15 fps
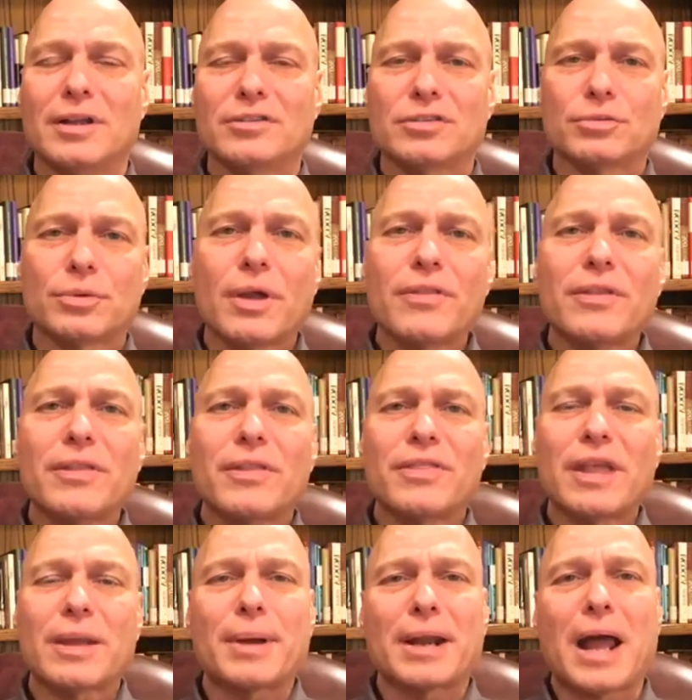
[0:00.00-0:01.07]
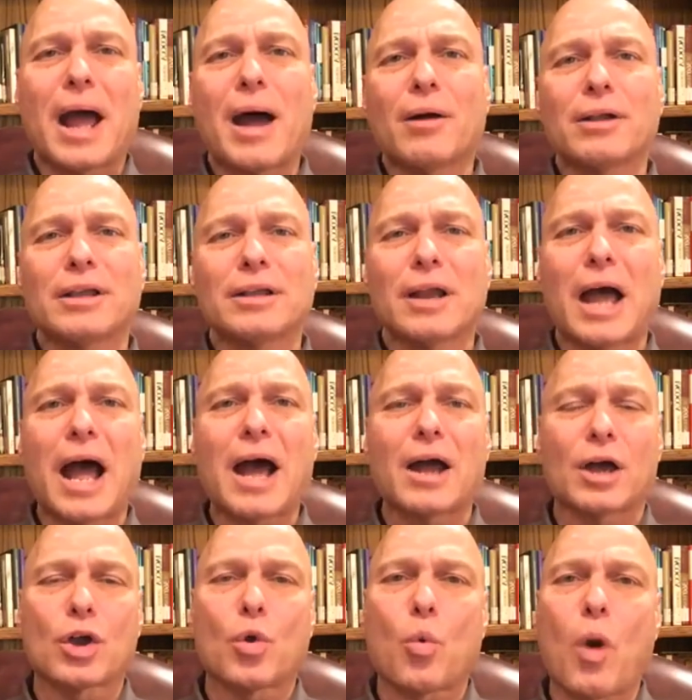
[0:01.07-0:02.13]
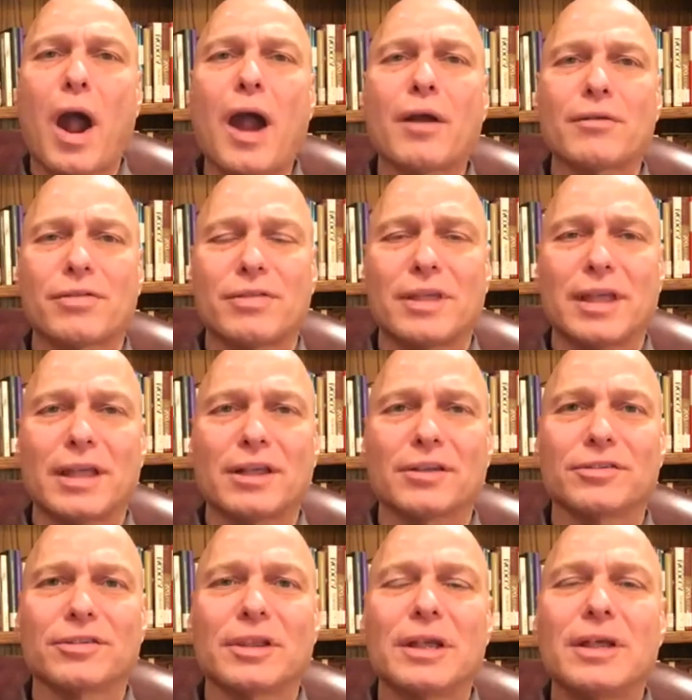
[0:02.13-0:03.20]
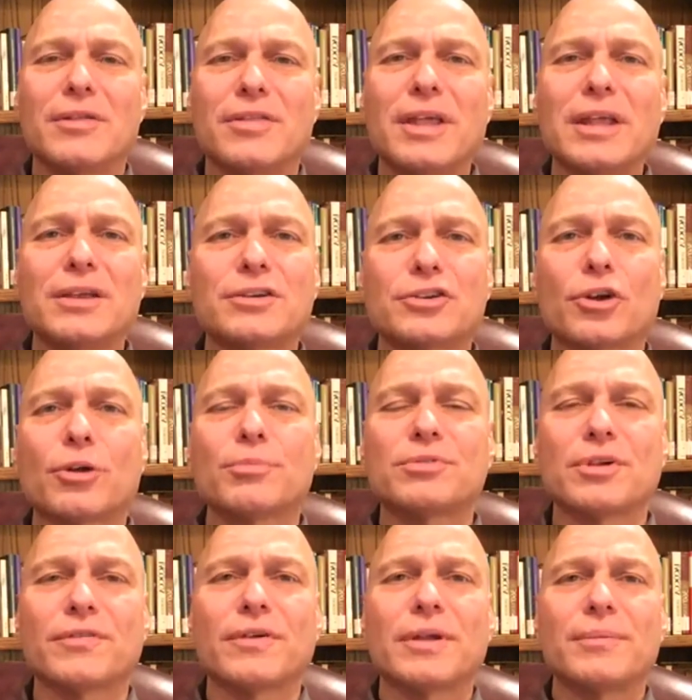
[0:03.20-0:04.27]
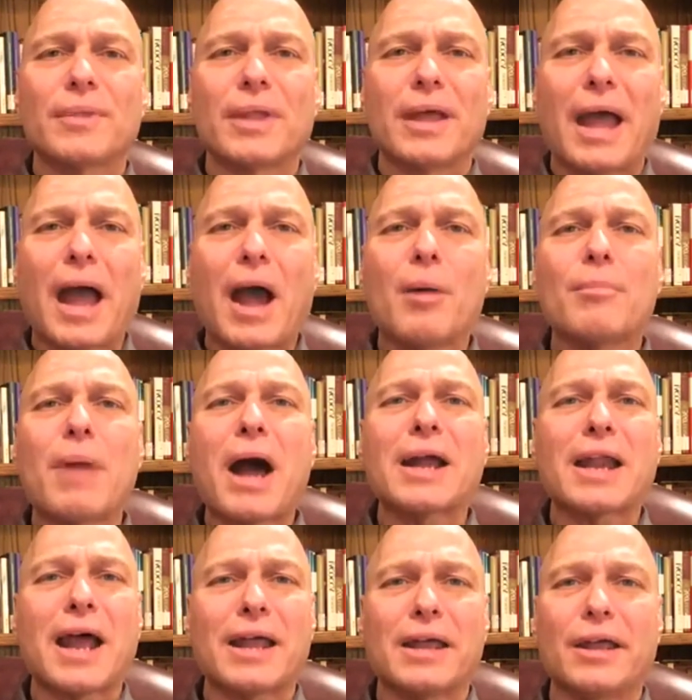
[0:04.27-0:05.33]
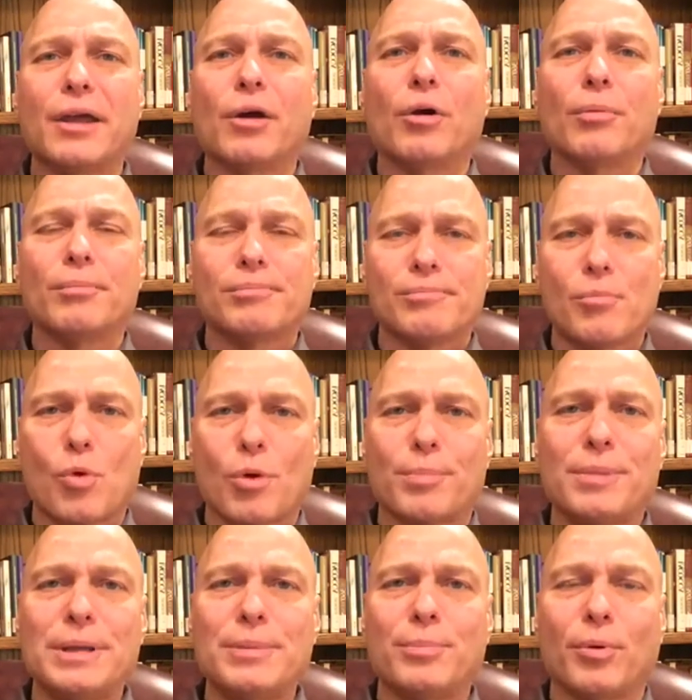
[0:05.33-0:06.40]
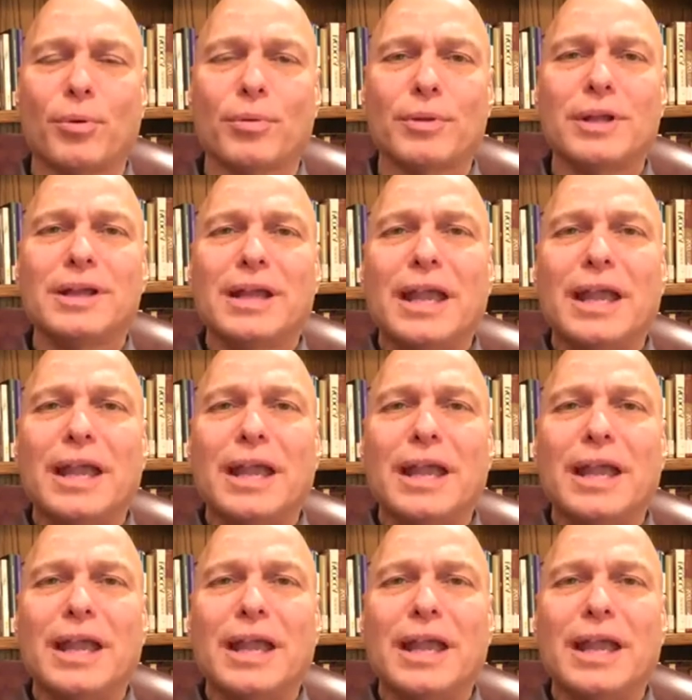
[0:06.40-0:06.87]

So rather than think about how can I acquire things, think in terms of how might I help more people?